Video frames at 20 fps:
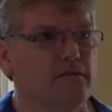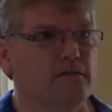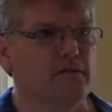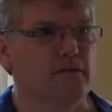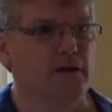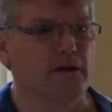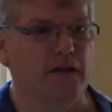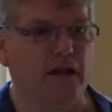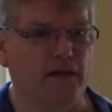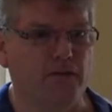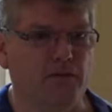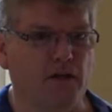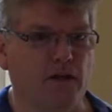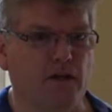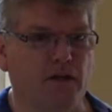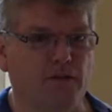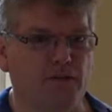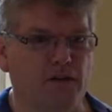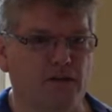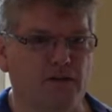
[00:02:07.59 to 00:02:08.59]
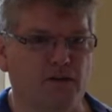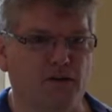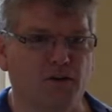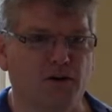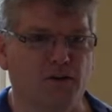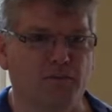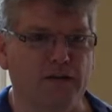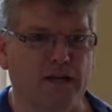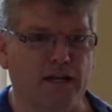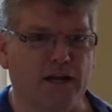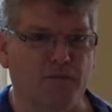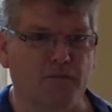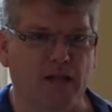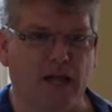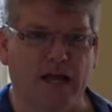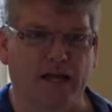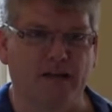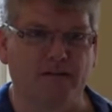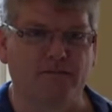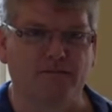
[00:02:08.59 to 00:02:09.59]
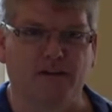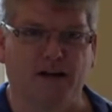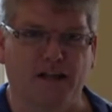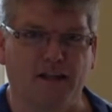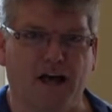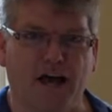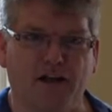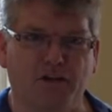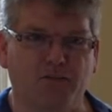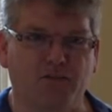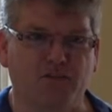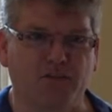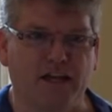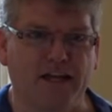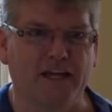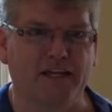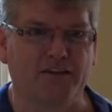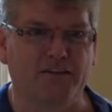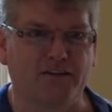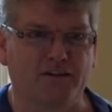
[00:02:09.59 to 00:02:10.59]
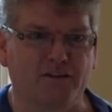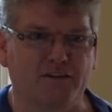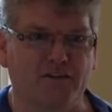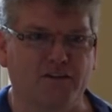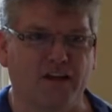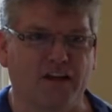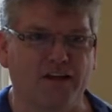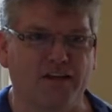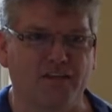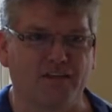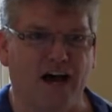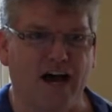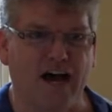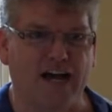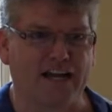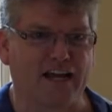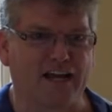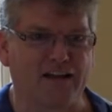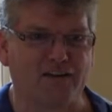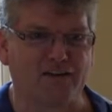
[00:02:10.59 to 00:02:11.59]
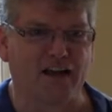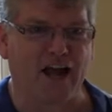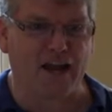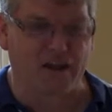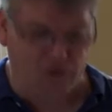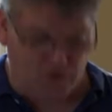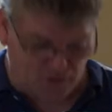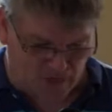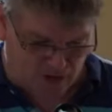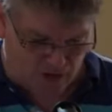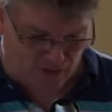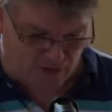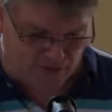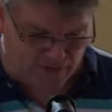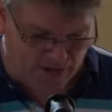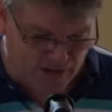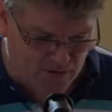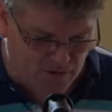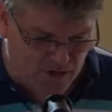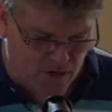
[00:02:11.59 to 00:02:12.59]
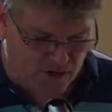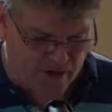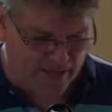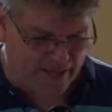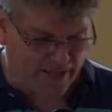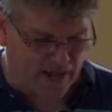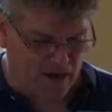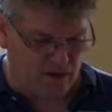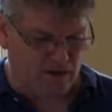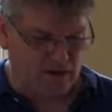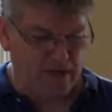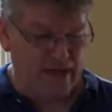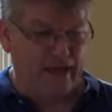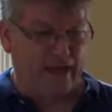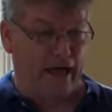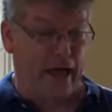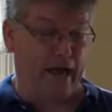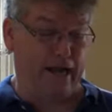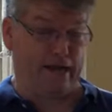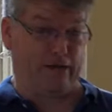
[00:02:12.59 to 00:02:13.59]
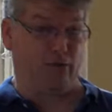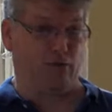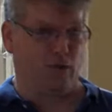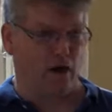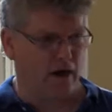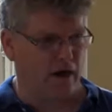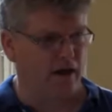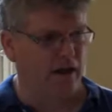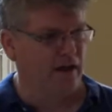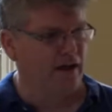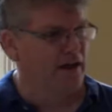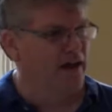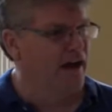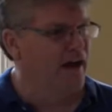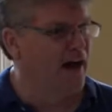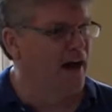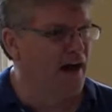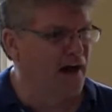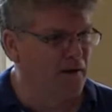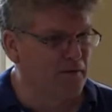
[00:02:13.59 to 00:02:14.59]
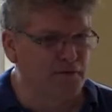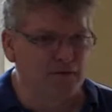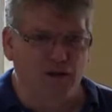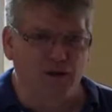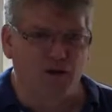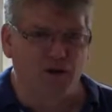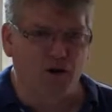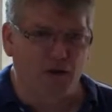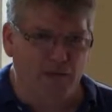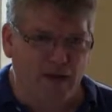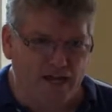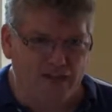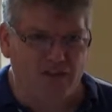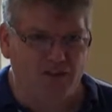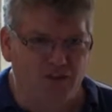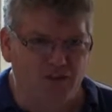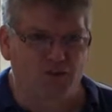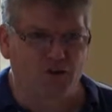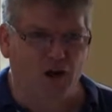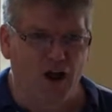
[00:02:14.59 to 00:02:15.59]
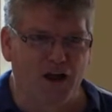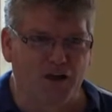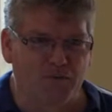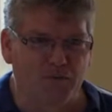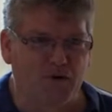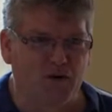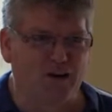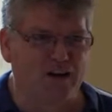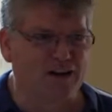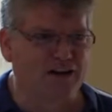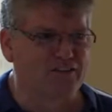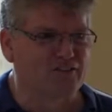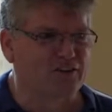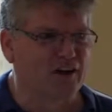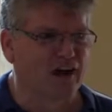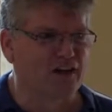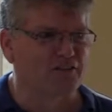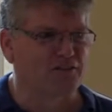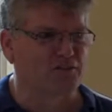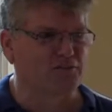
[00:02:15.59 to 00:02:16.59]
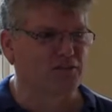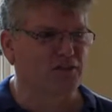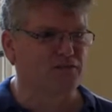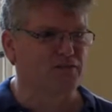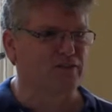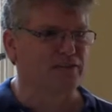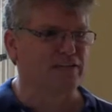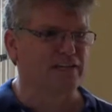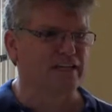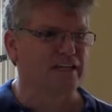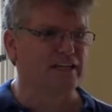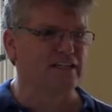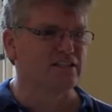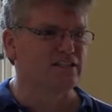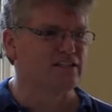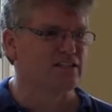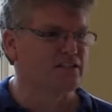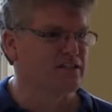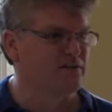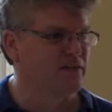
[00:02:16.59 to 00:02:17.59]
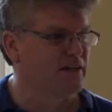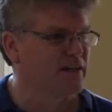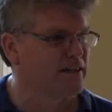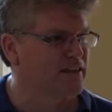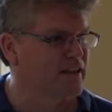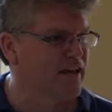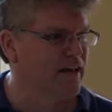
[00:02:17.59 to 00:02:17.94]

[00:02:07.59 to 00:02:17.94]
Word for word: if you if you do them, and I'm like a lot of sin or sin a lot. I don't I don't know that. Okay, that that didn't work. Uh, you know, go back to the drawing board and try some different things with.